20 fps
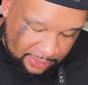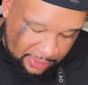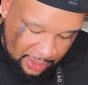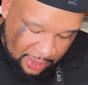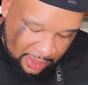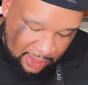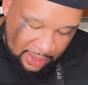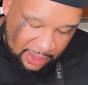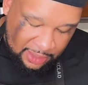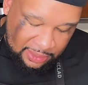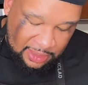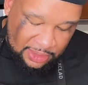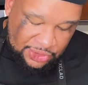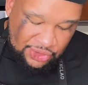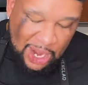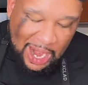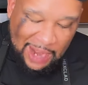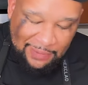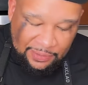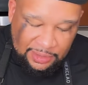and the
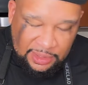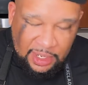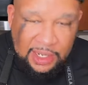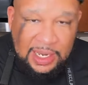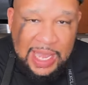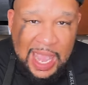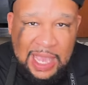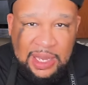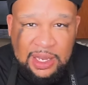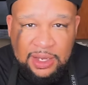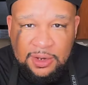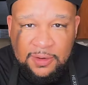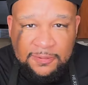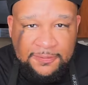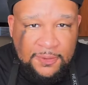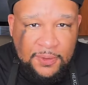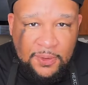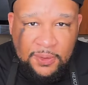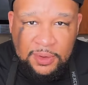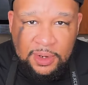driver done ate in
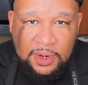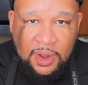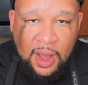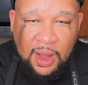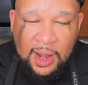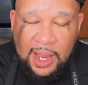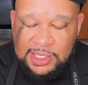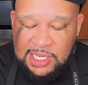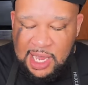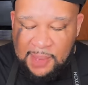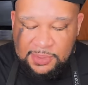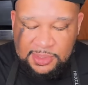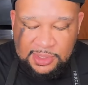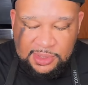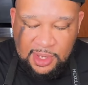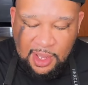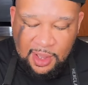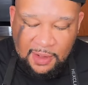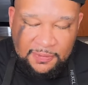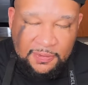your food and all that type of
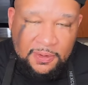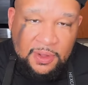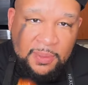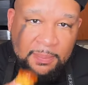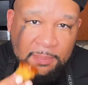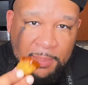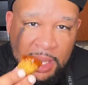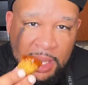stuff.